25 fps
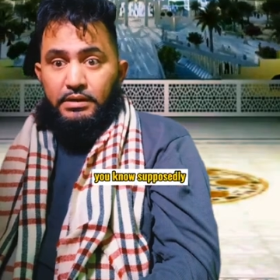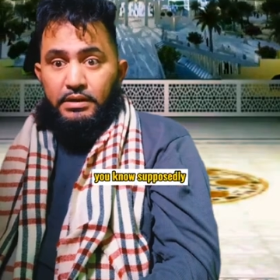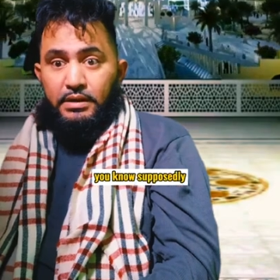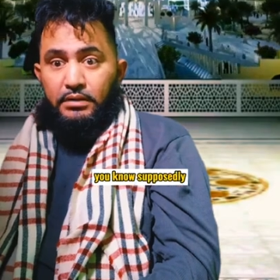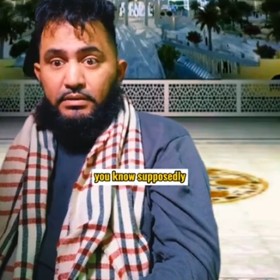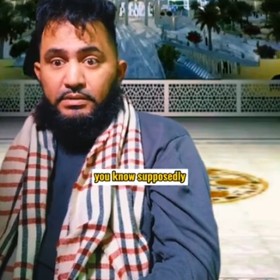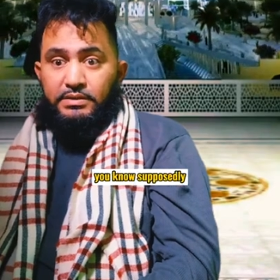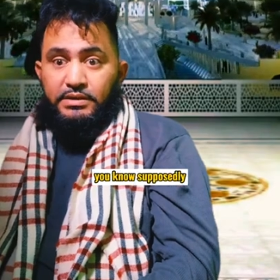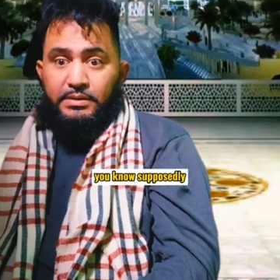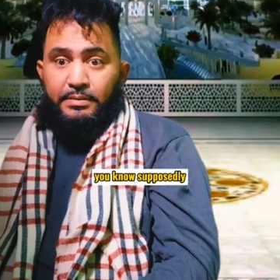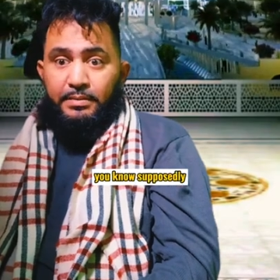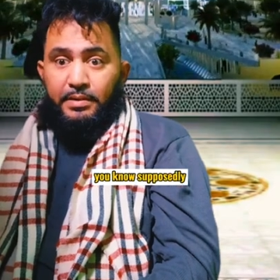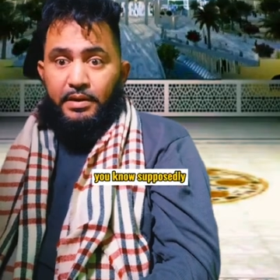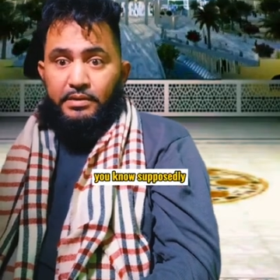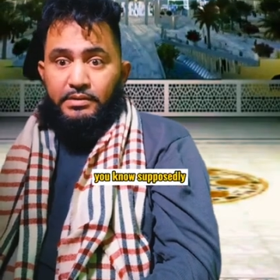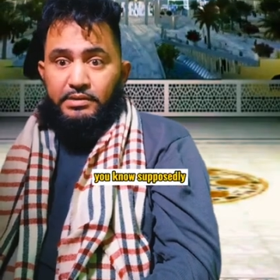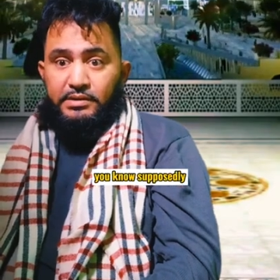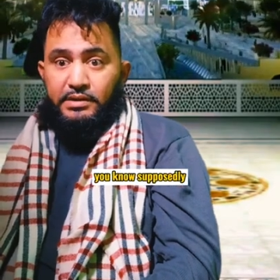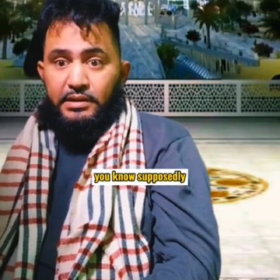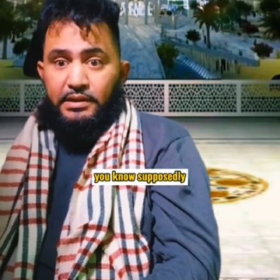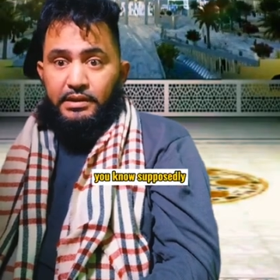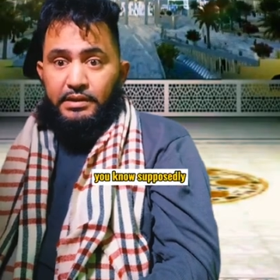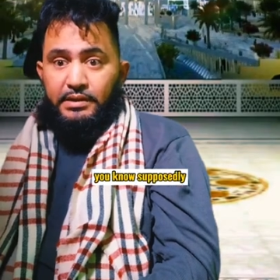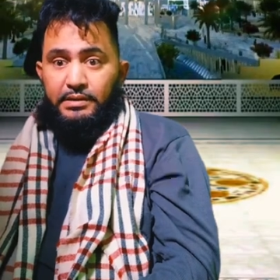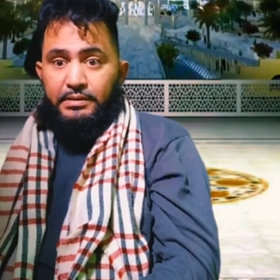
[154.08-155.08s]
You know,
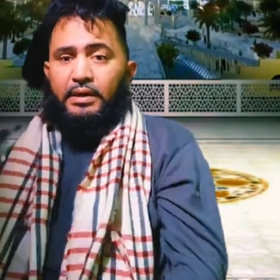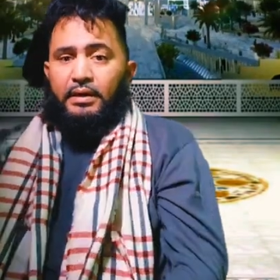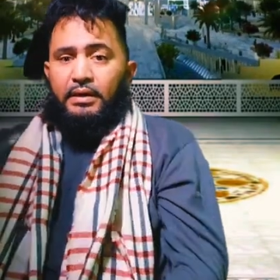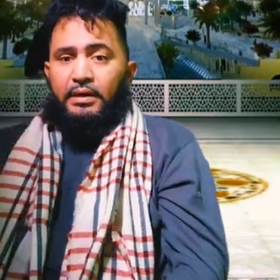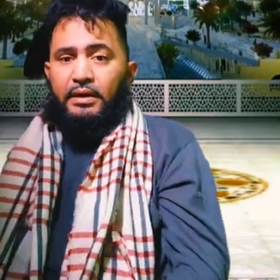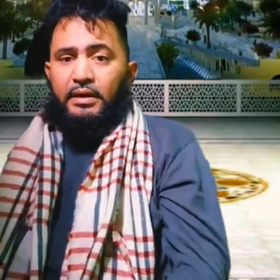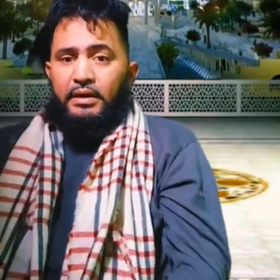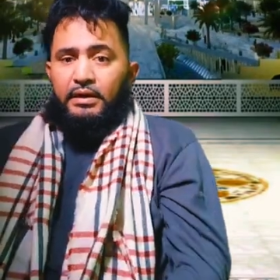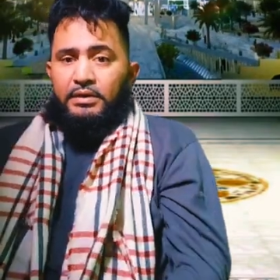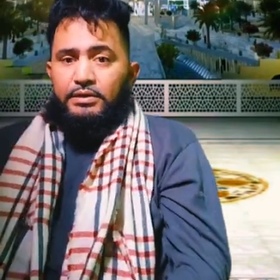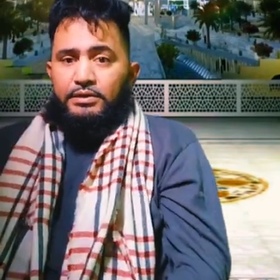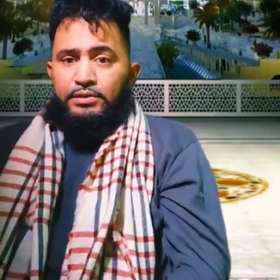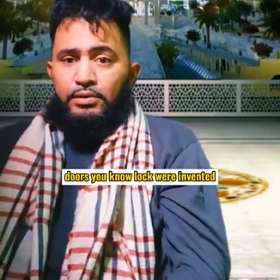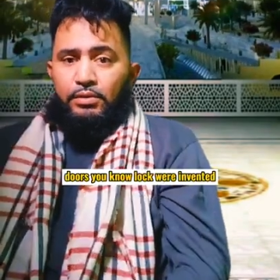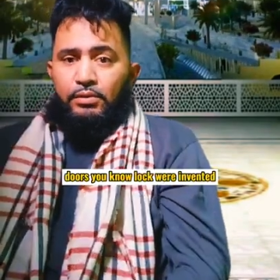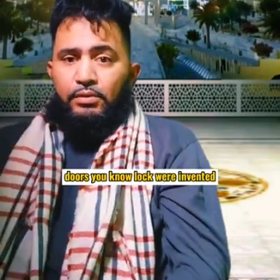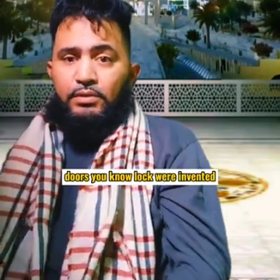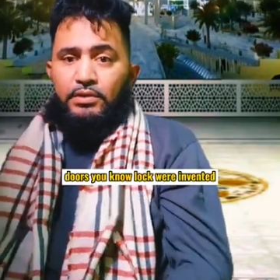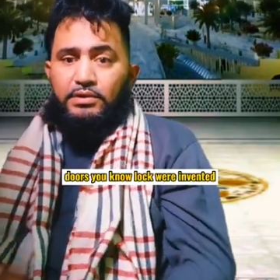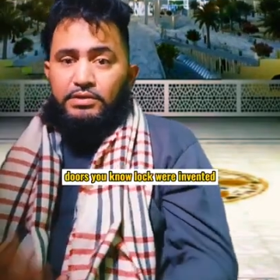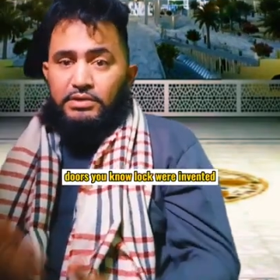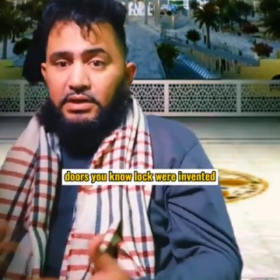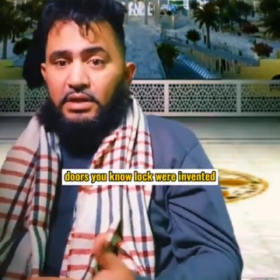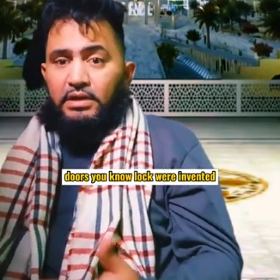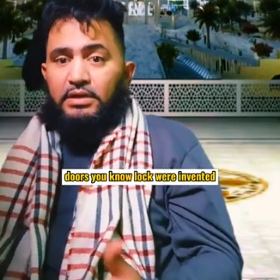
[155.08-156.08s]
supposedly.
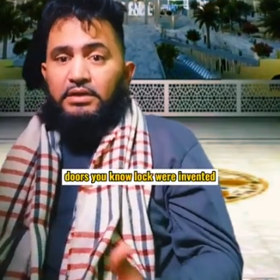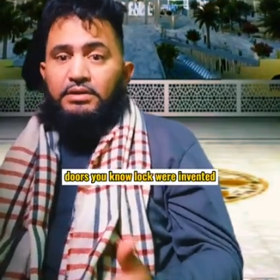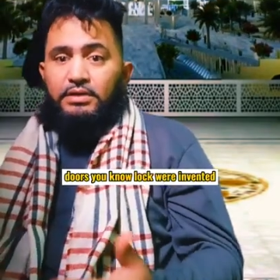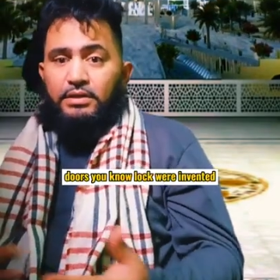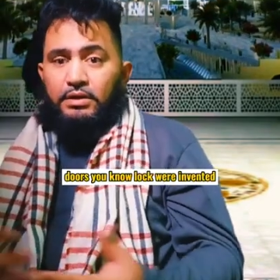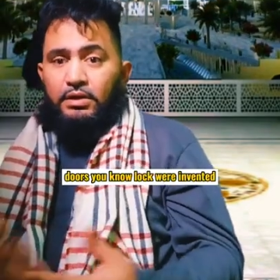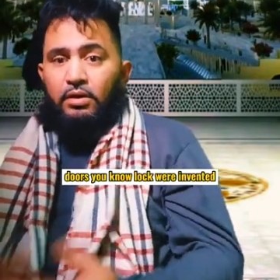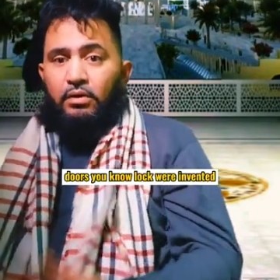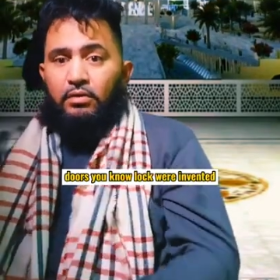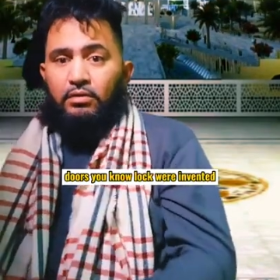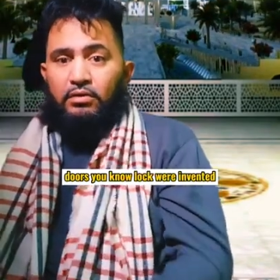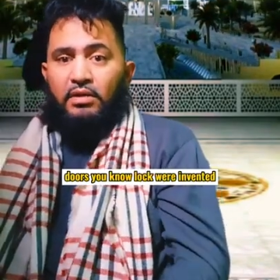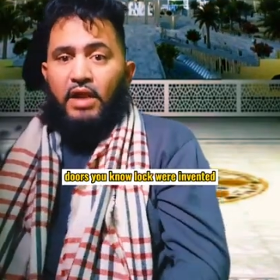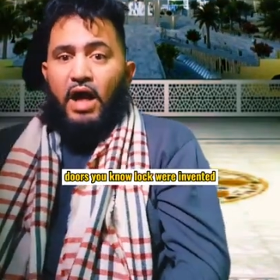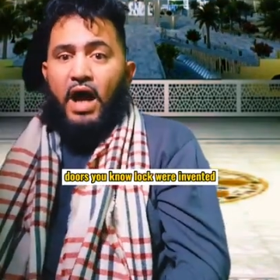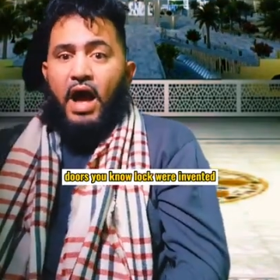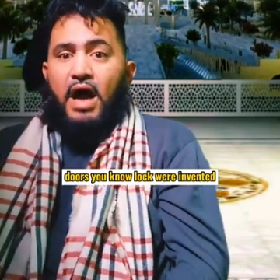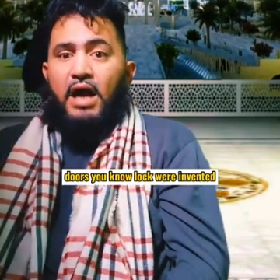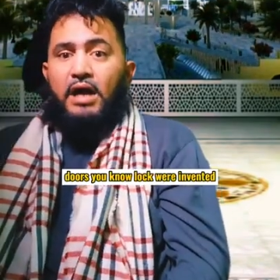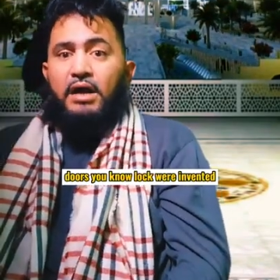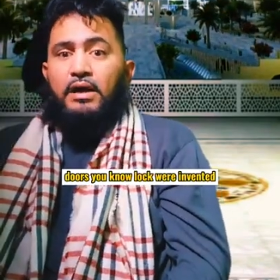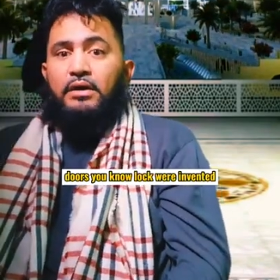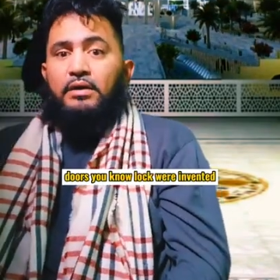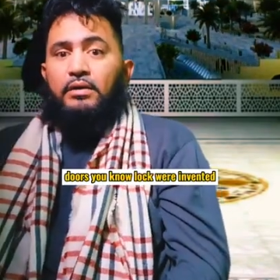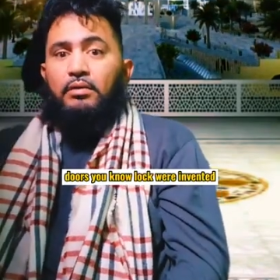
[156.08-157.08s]
doors, uh, you know,
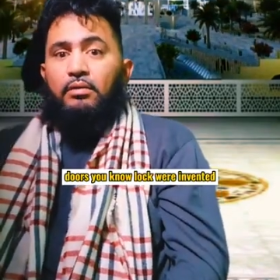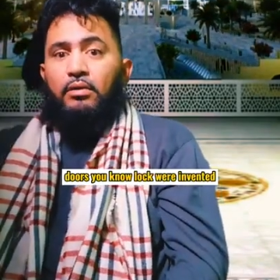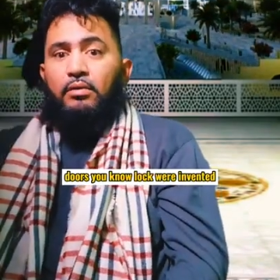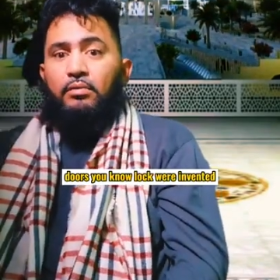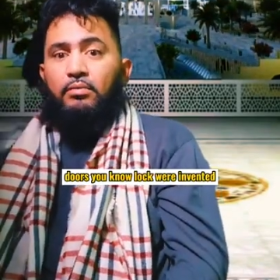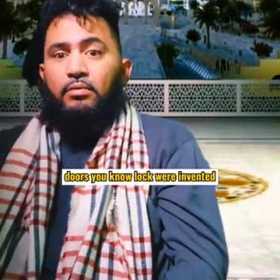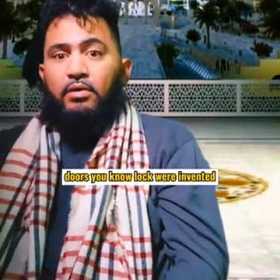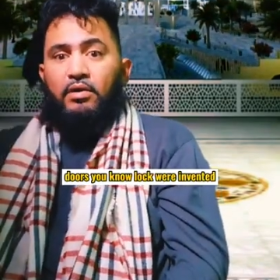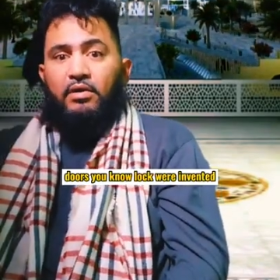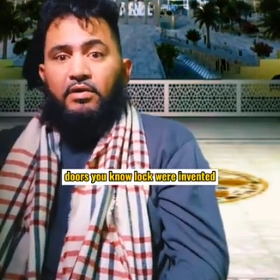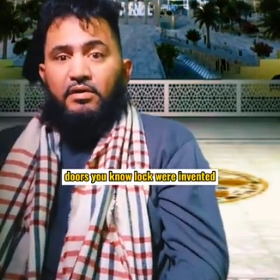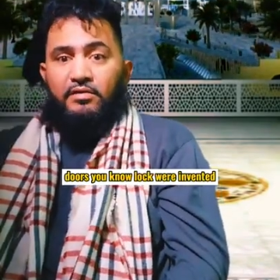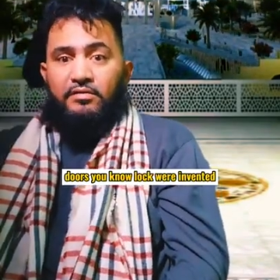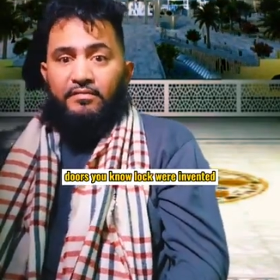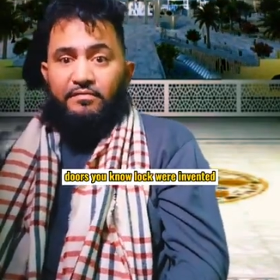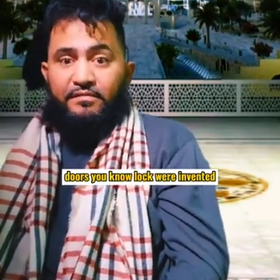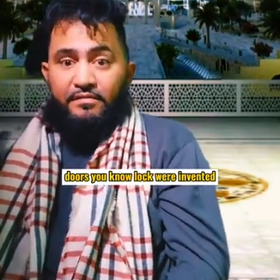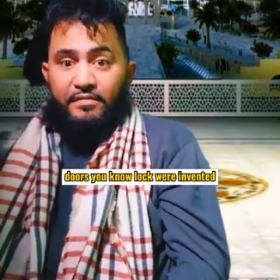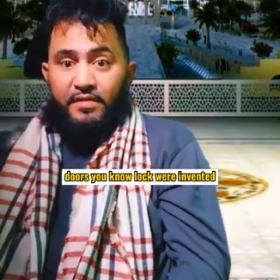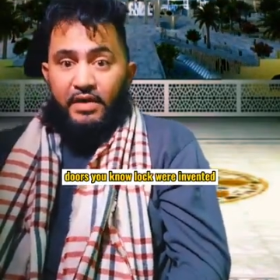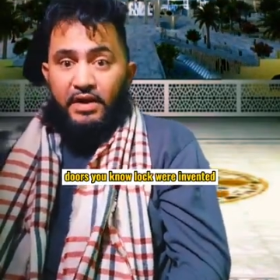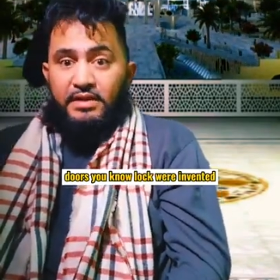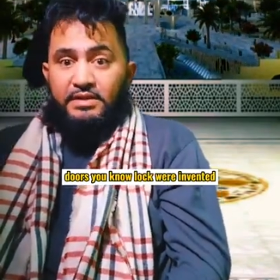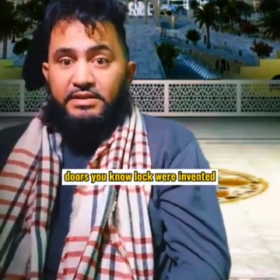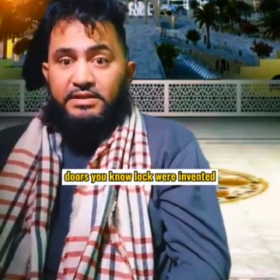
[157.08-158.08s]
lock were
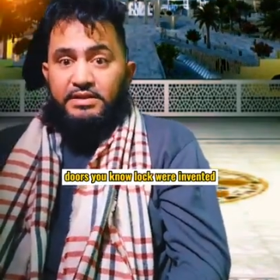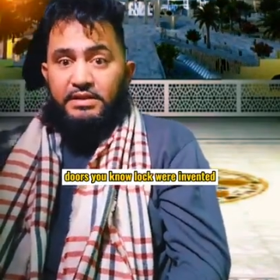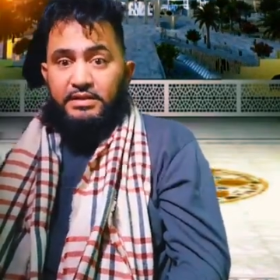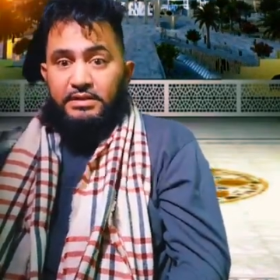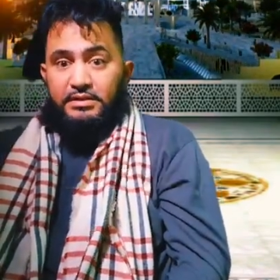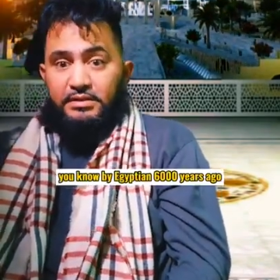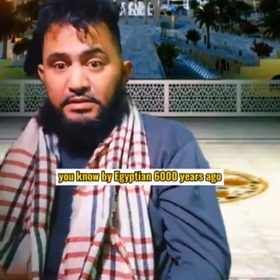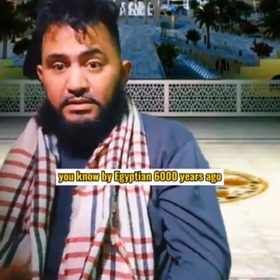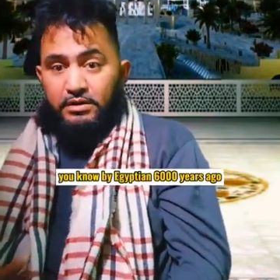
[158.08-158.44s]
invented,